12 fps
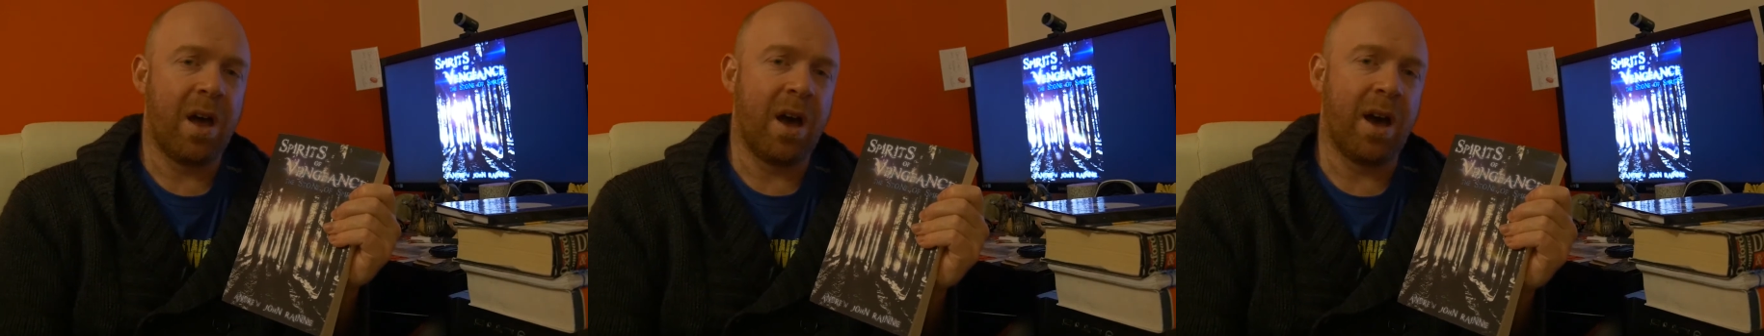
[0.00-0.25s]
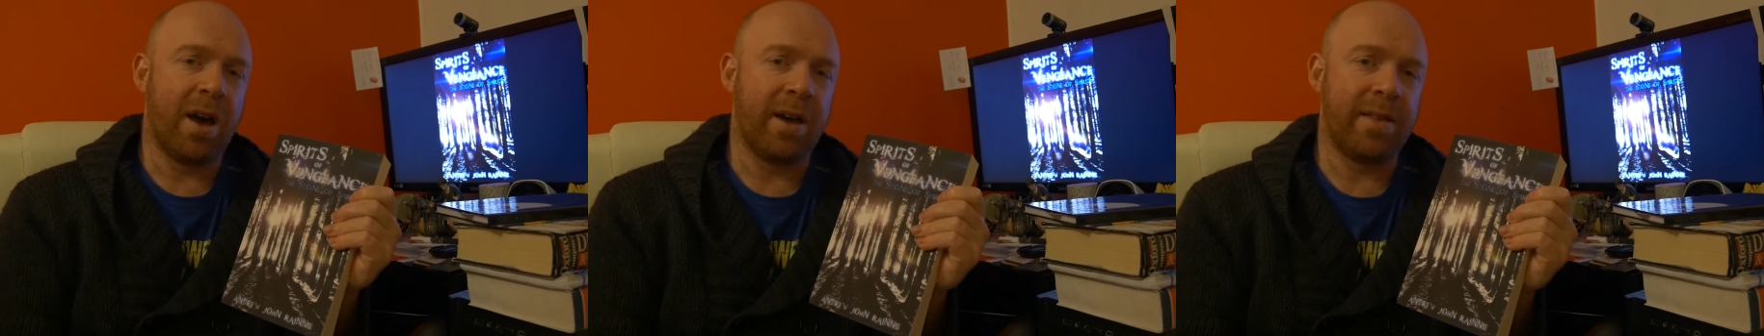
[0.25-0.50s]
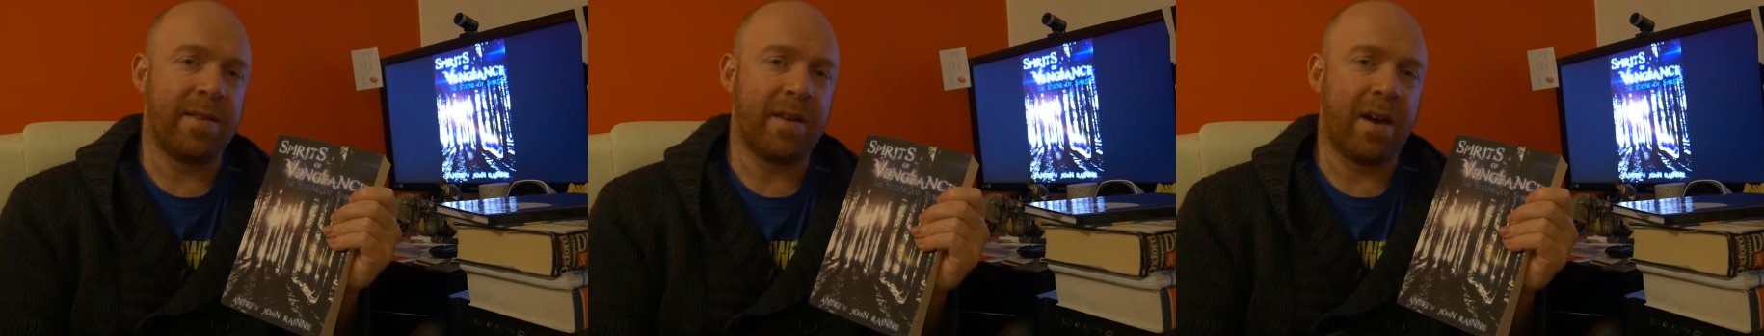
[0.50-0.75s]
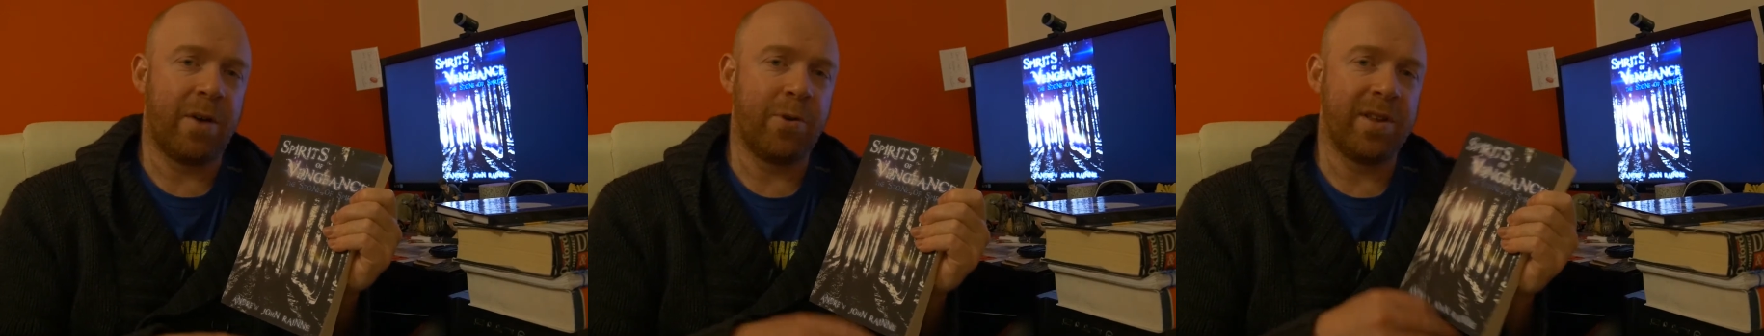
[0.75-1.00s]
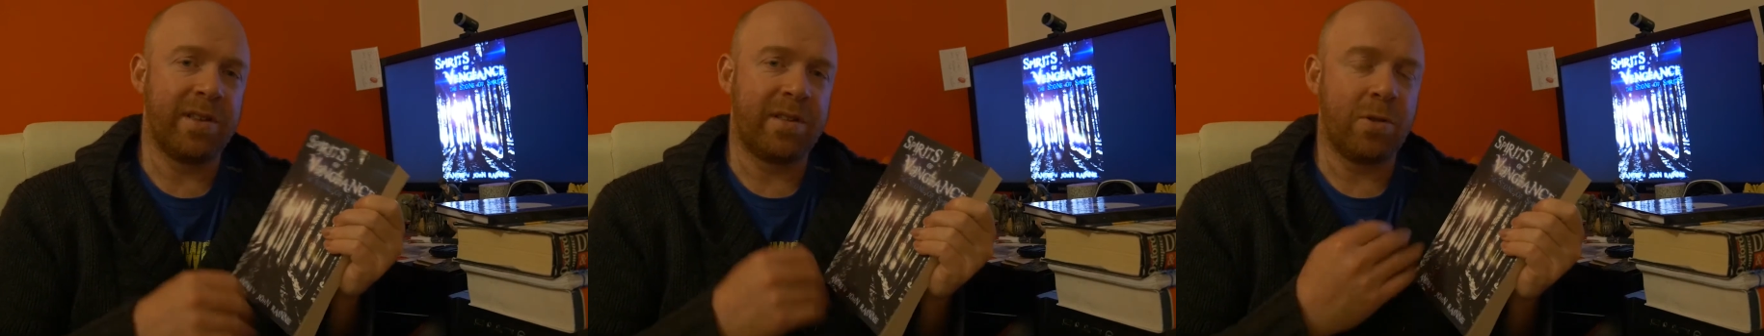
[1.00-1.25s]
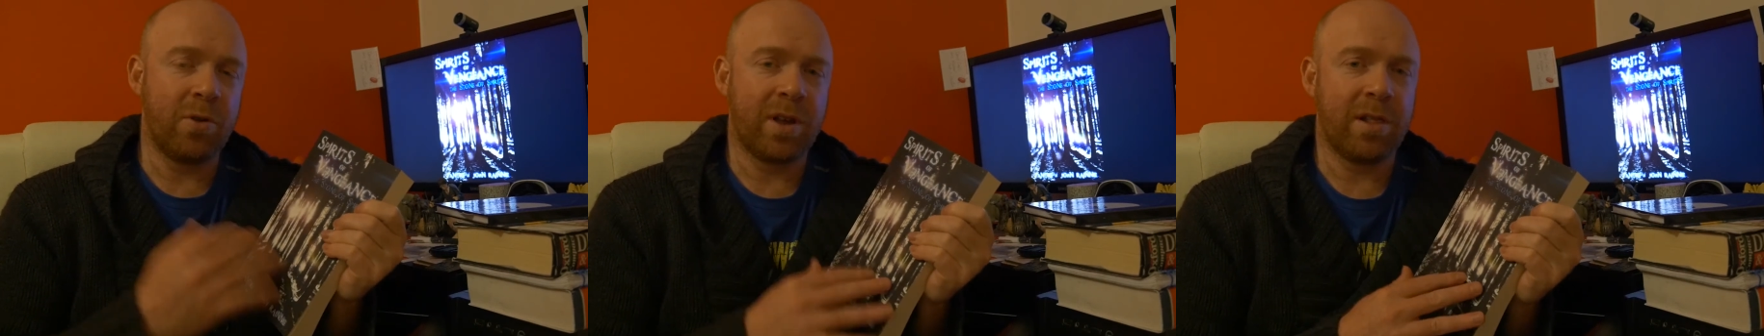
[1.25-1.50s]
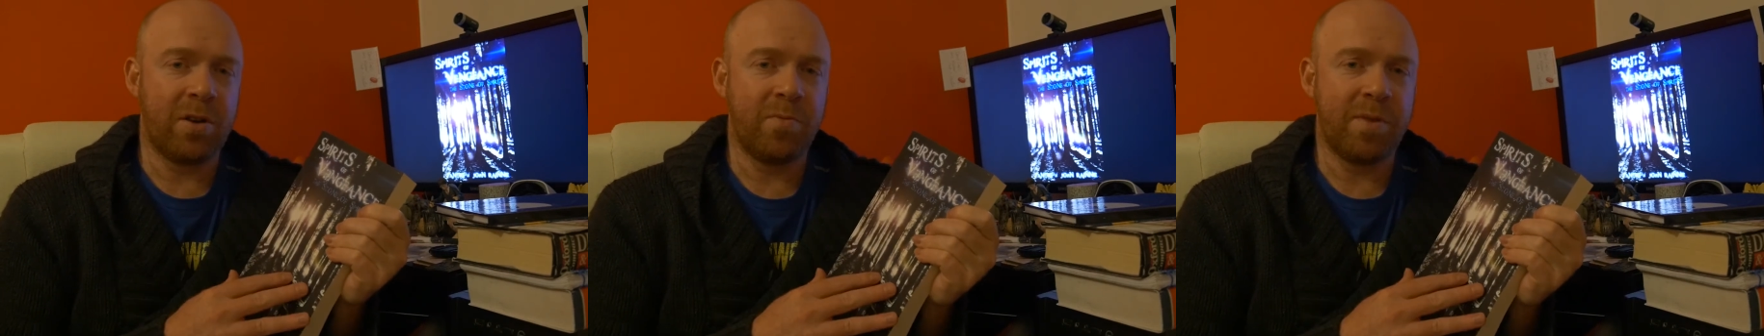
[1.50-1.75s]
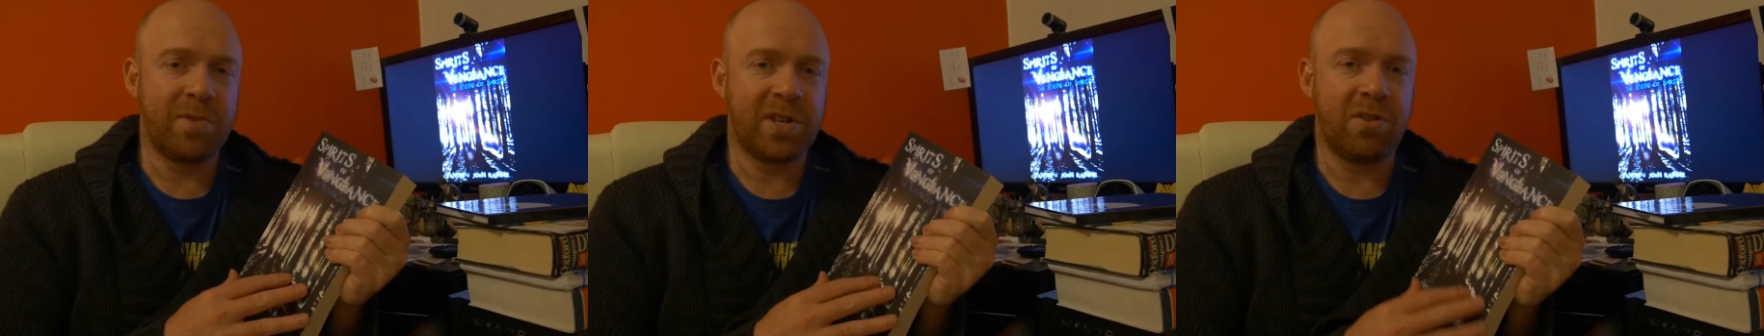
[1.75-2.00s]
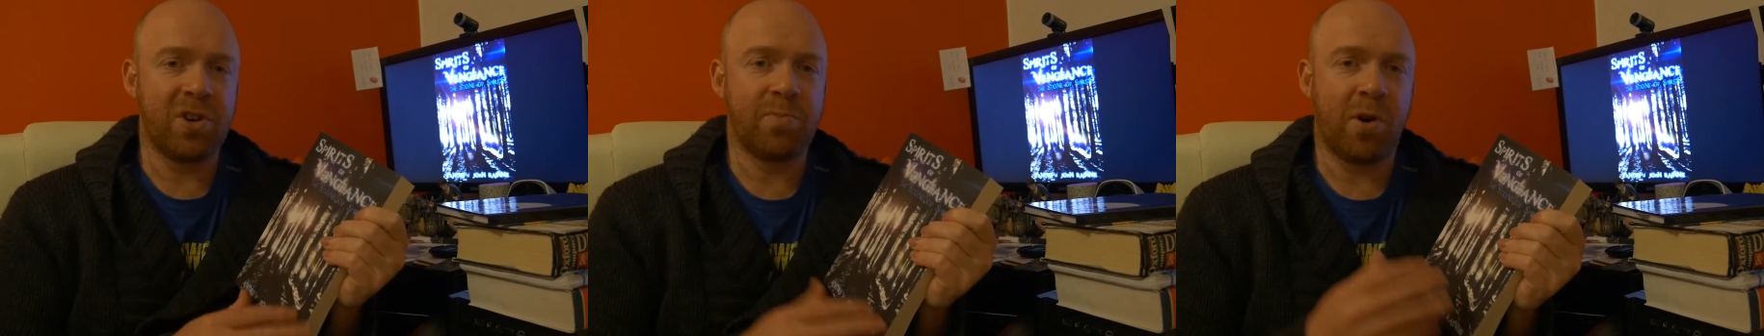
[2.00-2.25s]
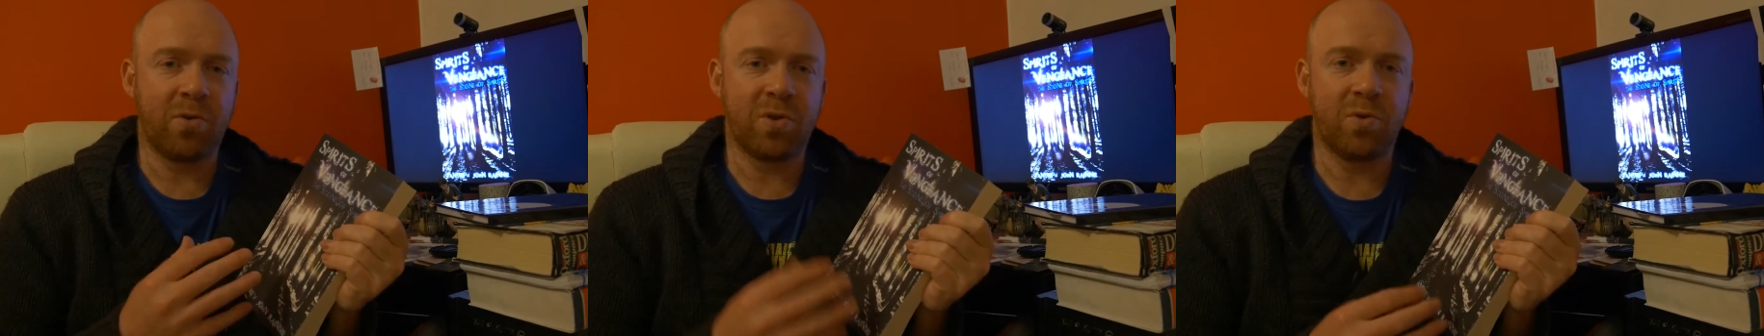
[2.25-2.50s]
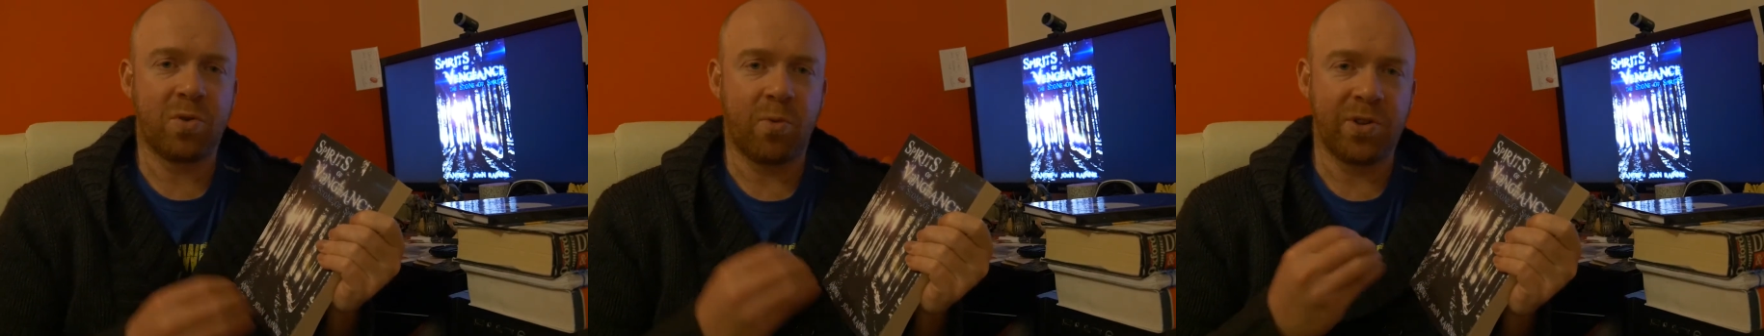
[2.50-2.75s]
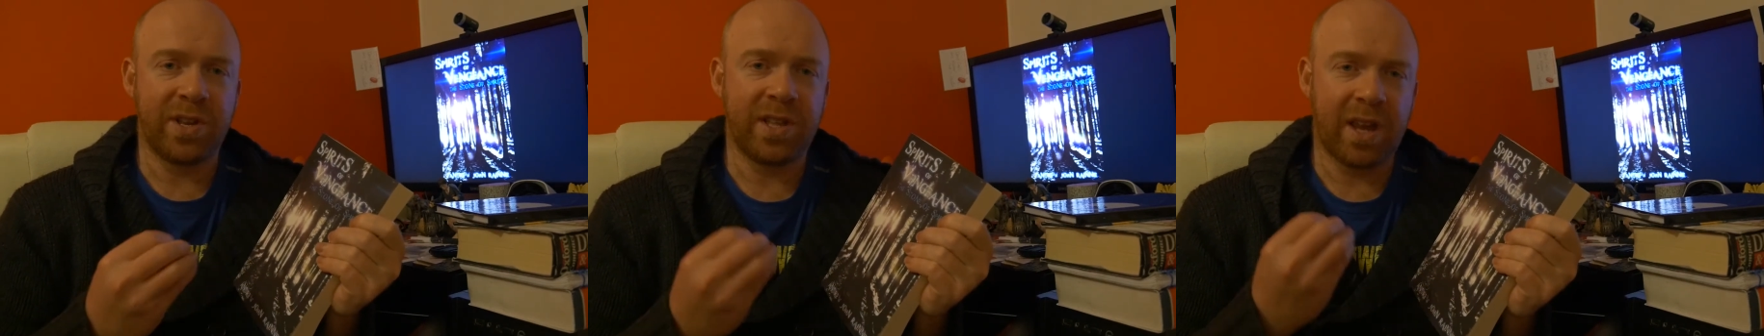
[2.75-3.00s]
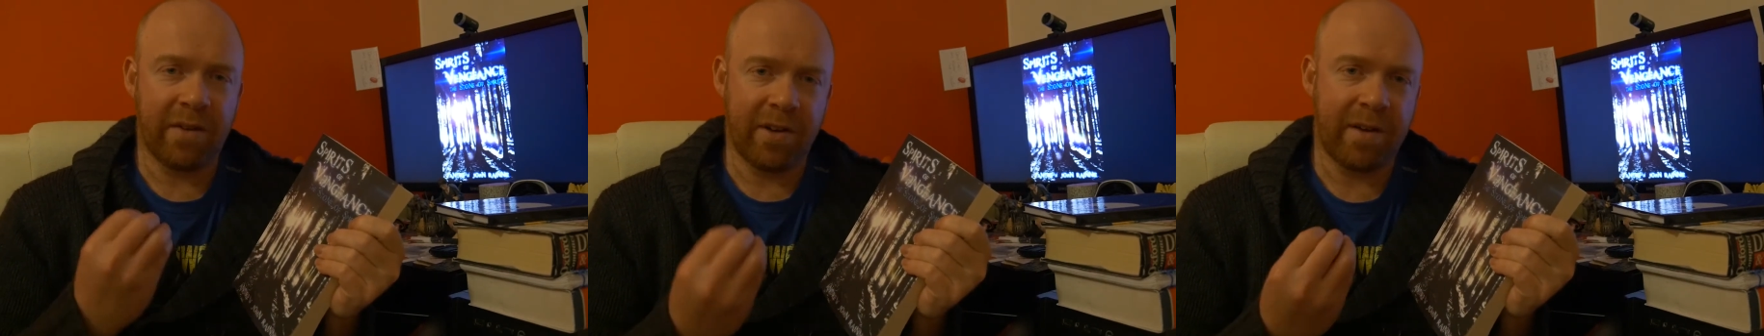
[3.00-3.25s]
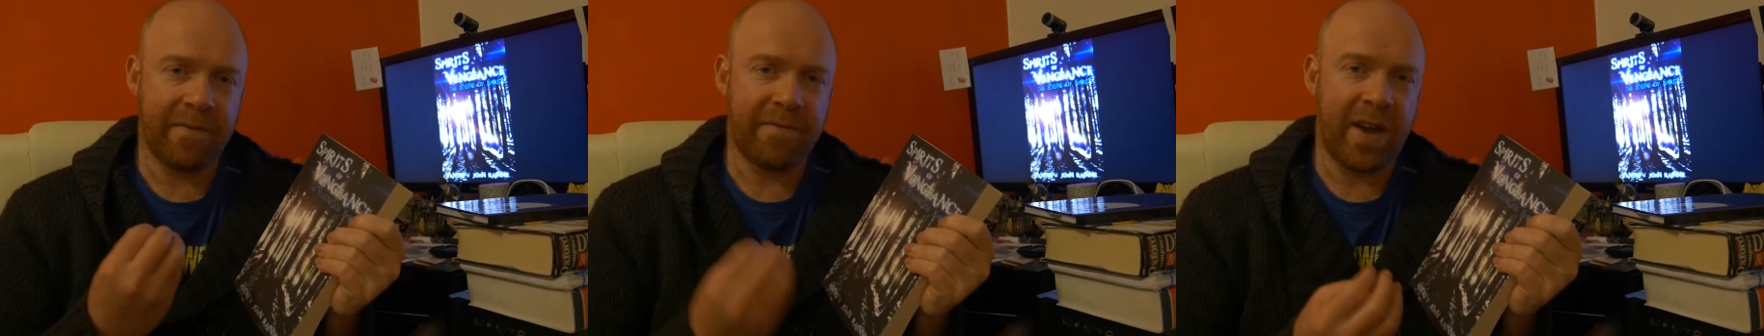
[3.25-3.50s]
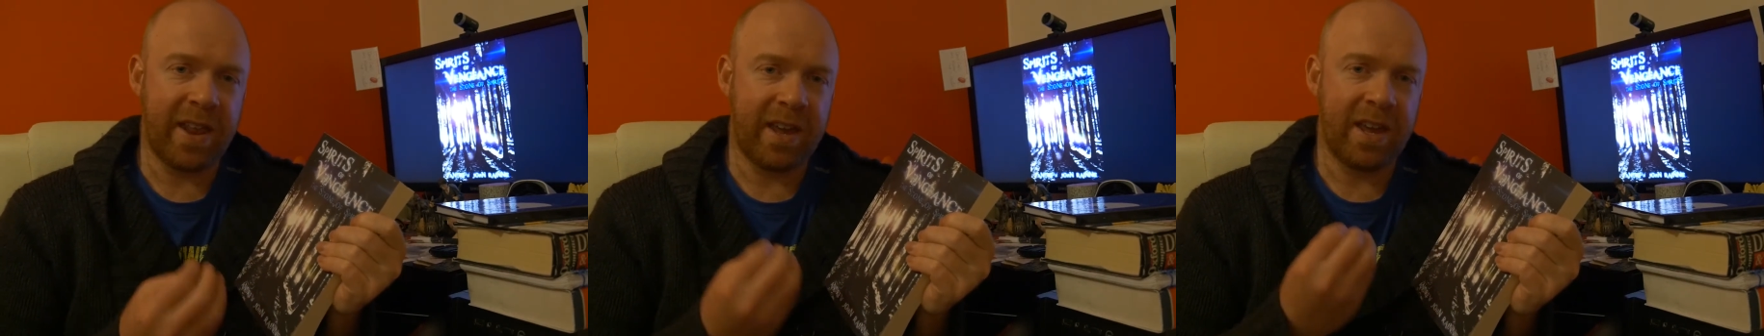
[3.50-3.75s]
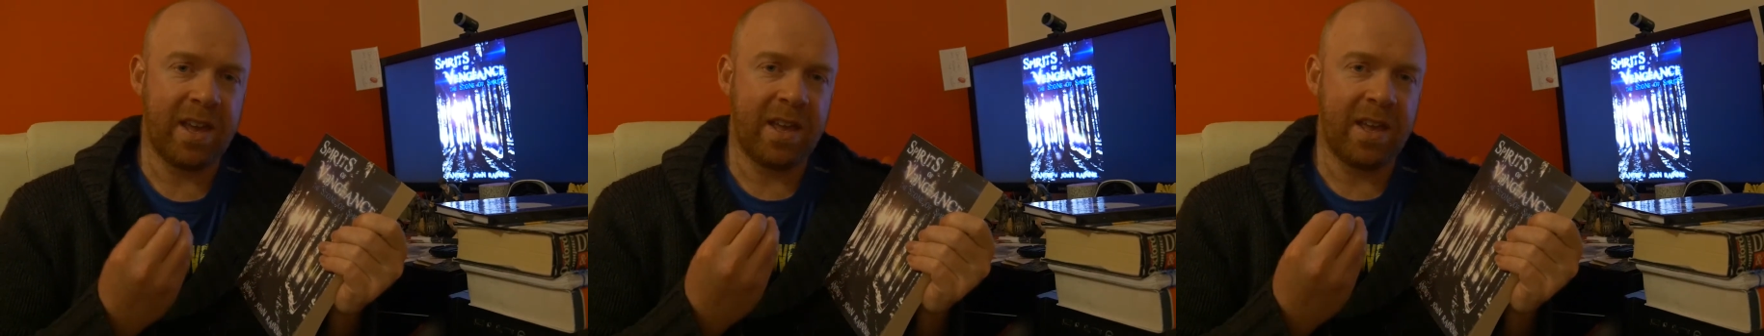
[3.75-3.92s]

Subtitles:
And I wanted it to look a little bit mysterious, but also wanted to give it a very